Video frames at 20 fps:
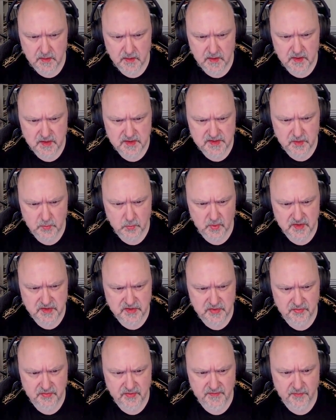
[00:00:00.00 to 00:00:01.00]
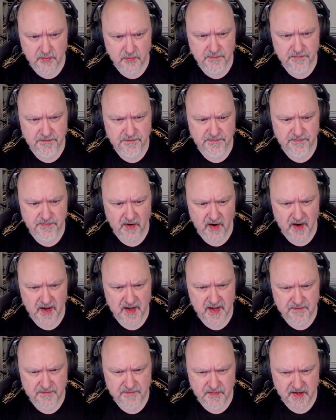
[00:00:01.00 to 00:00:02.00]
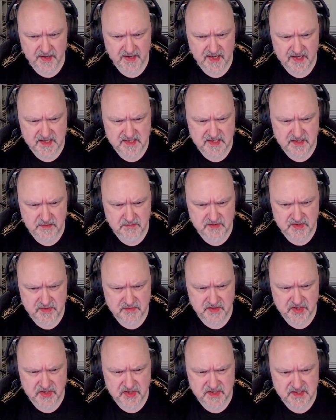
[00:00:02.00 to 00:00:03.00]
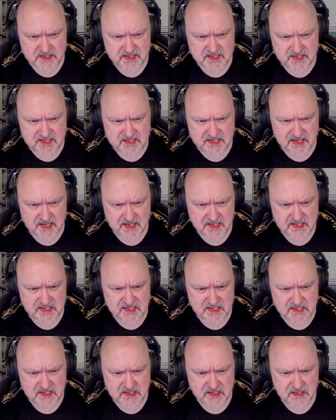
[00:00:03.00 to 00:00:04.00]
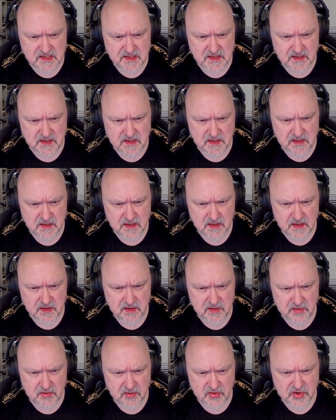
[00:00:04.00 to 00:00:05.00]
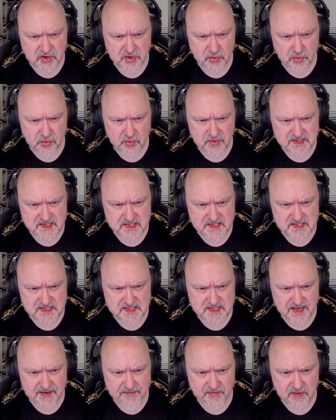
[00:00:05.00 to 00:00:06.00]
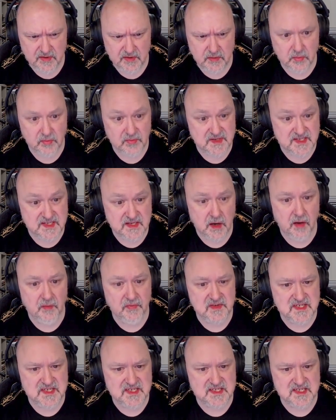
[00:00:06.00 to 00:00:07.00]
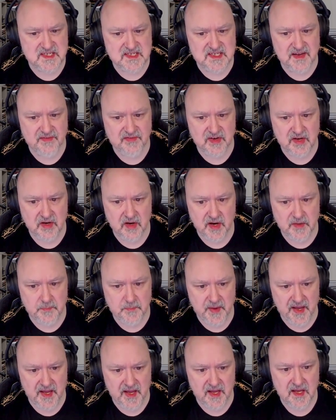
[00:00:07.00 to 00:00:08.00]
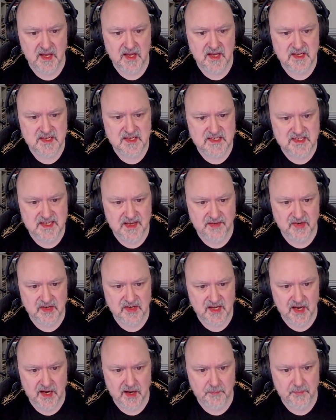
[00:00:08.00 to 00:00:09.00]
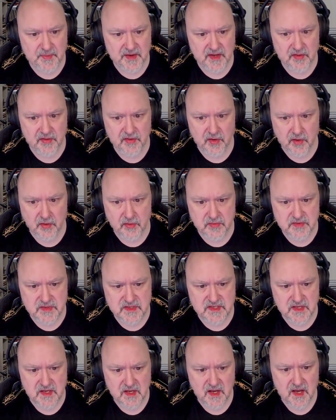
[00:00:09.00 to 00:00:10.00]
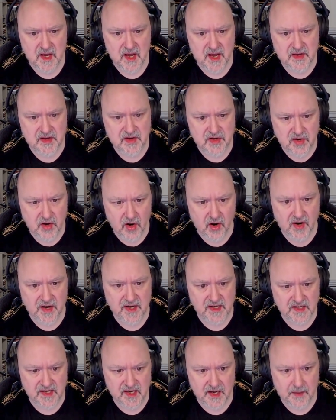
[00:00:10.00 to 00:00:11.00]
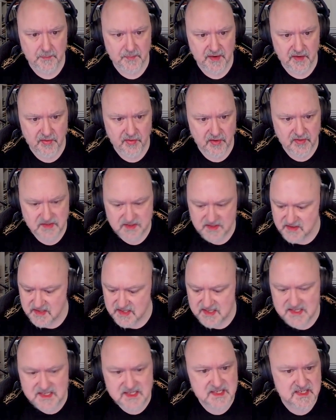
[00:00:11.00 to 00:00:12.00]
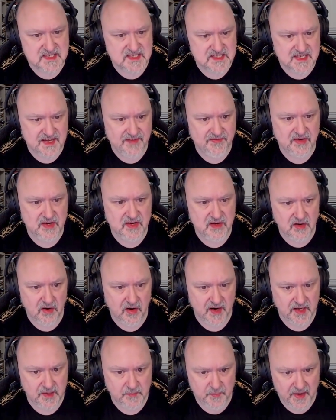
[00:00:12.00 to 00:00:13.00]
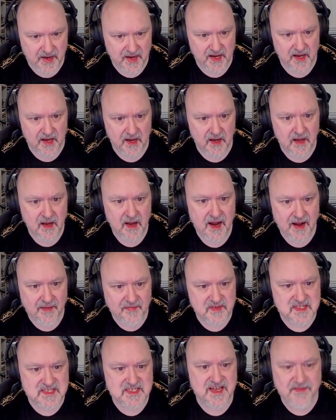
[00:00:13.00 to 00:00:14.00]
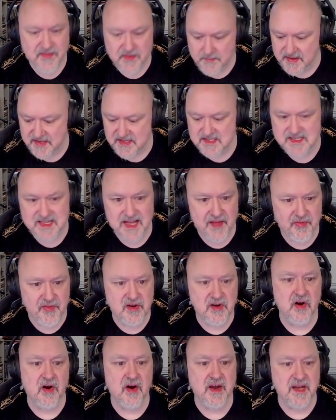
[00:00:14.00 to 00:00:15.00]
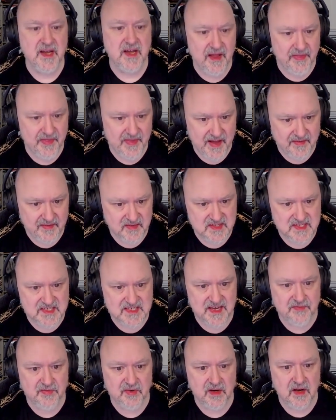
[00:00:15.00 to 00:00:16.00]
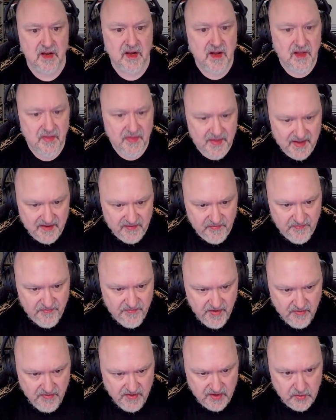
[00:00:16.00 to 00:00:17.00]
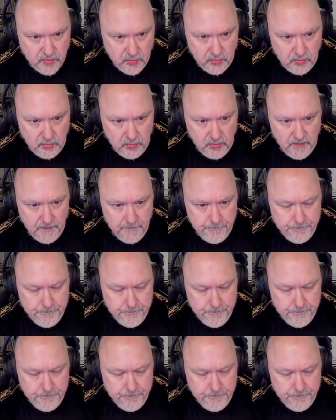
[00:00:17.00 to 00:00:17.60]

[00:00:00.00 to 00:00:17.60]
So 1, 2, 3, 4, 5. I can't see restriction. 6, not sure. 7 or this is a 7, 9 pair. 7 can't be in those, and 9 can't be in those. So this is a 7, 9 pair, and the 7 makes that the 9 and that the 7. That's very cool.